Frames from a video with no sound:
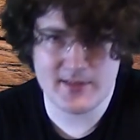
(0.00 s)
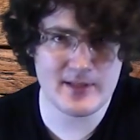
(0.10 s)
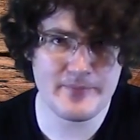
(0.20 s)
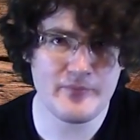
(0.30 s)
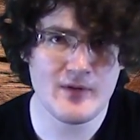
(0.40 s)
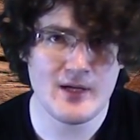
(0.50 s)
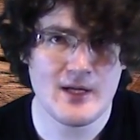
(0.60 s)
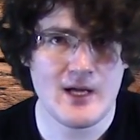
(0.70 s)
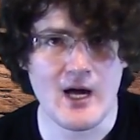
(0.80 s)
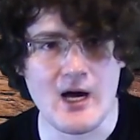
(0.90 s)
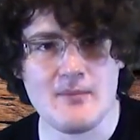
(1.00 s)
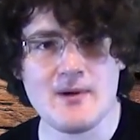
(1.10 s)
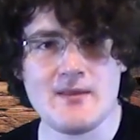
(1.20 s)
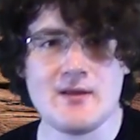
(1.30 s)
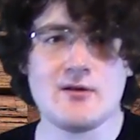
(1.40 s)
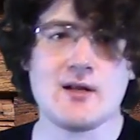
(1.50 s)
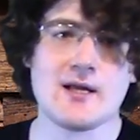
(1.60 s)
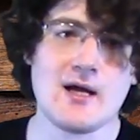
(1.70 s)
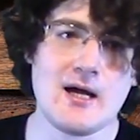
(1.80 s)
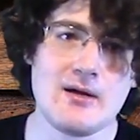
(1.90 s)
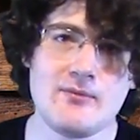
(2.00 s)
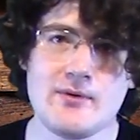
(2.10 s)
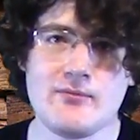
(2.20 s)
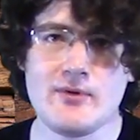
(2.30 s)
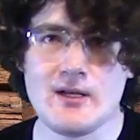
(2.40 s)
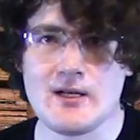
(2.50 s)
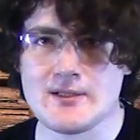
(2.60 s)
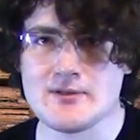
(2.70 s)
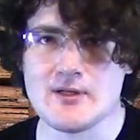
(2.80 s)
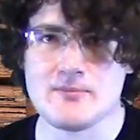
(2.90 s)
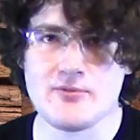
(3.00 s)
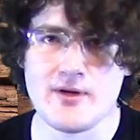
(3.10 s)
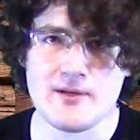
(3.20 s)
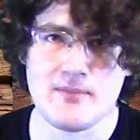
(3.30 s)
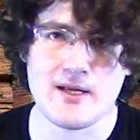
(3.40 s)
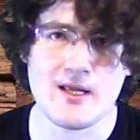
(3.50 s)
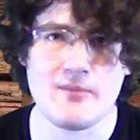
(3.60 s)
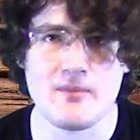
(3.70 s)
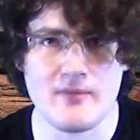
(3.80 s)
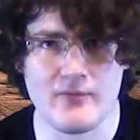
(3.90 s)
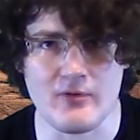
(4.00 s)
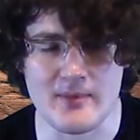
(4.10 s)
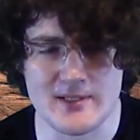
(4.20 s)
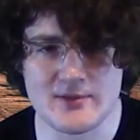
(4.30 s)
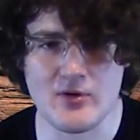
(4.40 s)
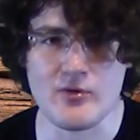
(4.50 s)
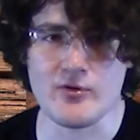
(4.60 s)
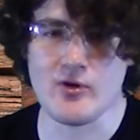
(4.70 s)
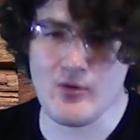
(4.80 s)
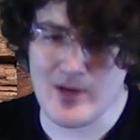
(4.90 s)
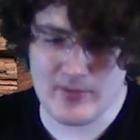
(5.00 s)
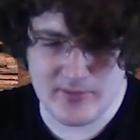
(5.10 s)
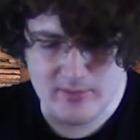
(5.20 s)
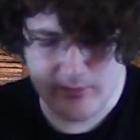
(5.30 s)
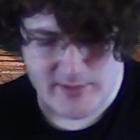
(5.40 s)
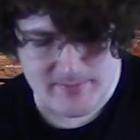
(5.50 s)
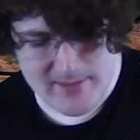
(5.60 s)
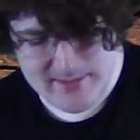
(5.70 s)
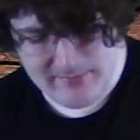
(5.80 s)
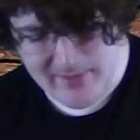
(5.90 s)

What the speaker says: it, and then you're like, I would really like to upgrade my gaming performance. So you go out, you spend some